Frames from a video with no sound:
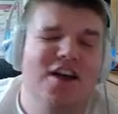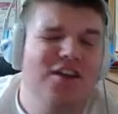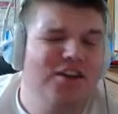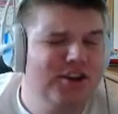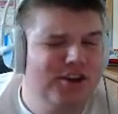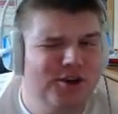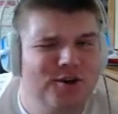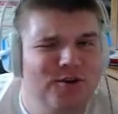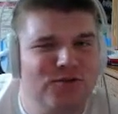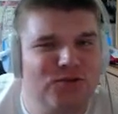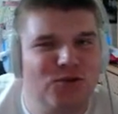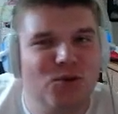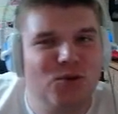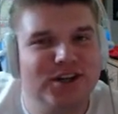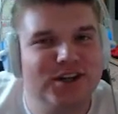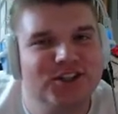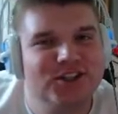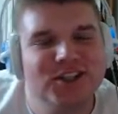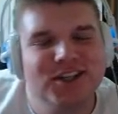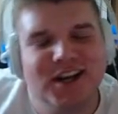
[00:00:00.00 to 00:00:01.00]
Thank you all for
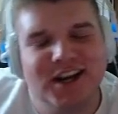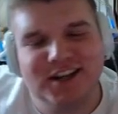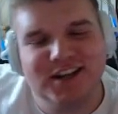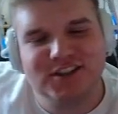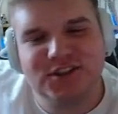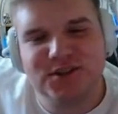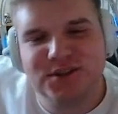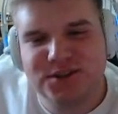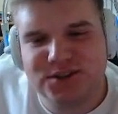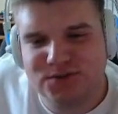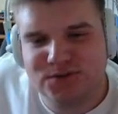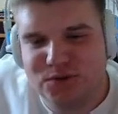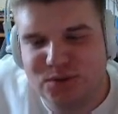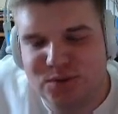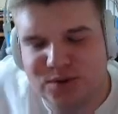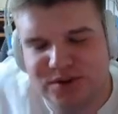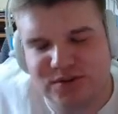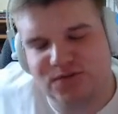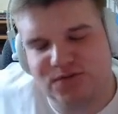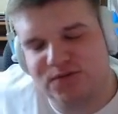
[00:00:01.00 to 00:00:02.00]
watching. As always, if
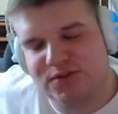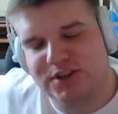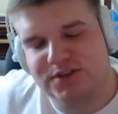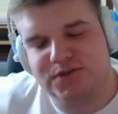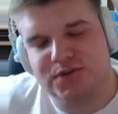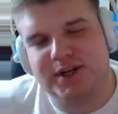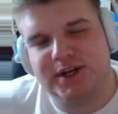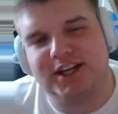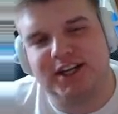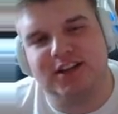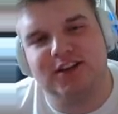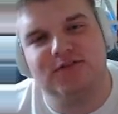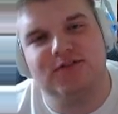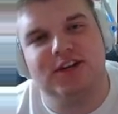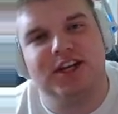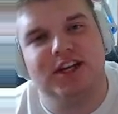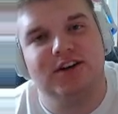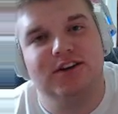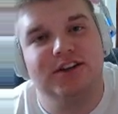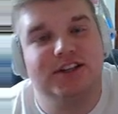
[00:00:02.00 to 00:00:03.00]
you want to leave a rating on the
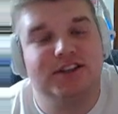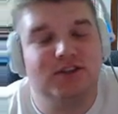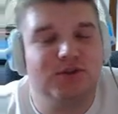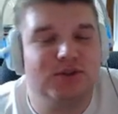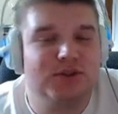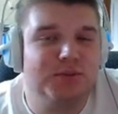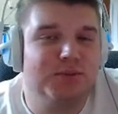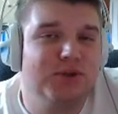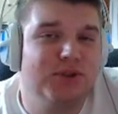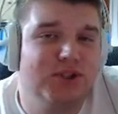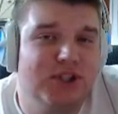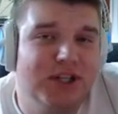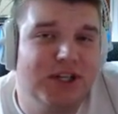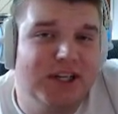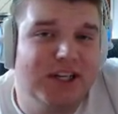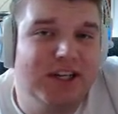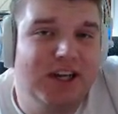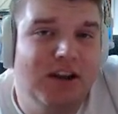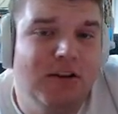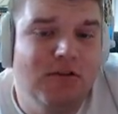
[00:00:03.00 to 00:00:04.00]
video, that's always
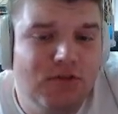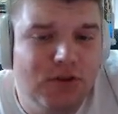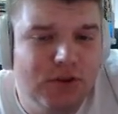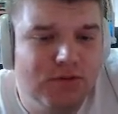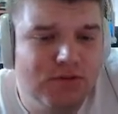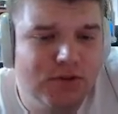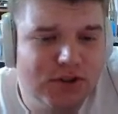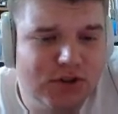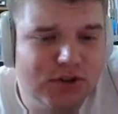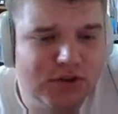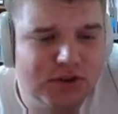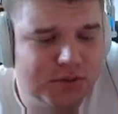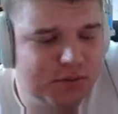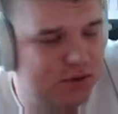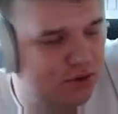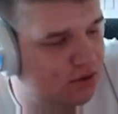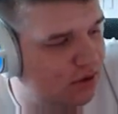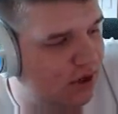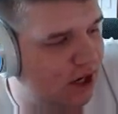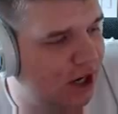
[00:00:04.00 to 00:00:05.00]
appreciated. And feel free to
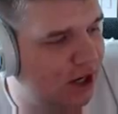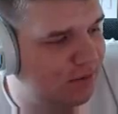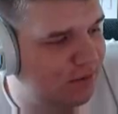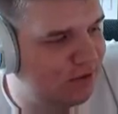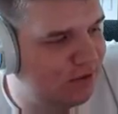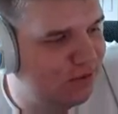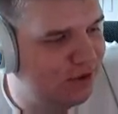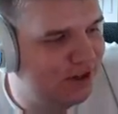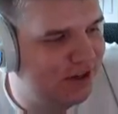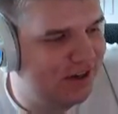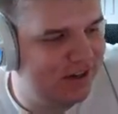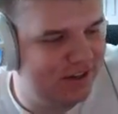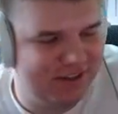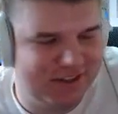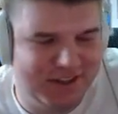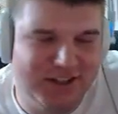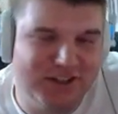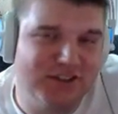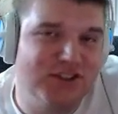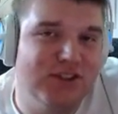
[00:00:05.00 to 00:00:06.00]
subscribe and whatnot.
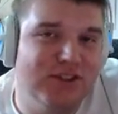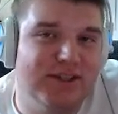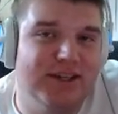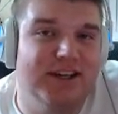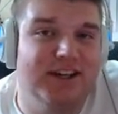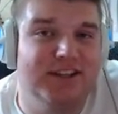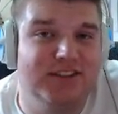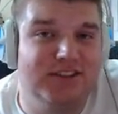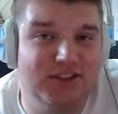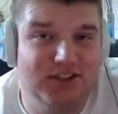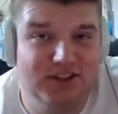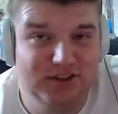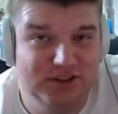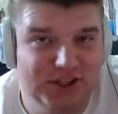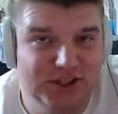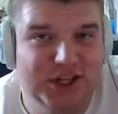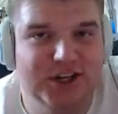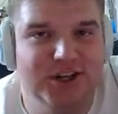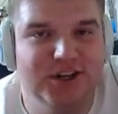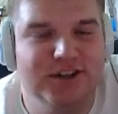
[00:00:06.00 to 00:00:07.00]
And I'll see you guys
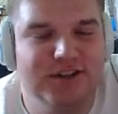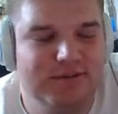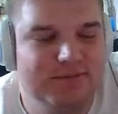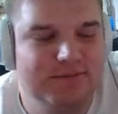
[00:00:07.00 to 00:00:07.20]
later.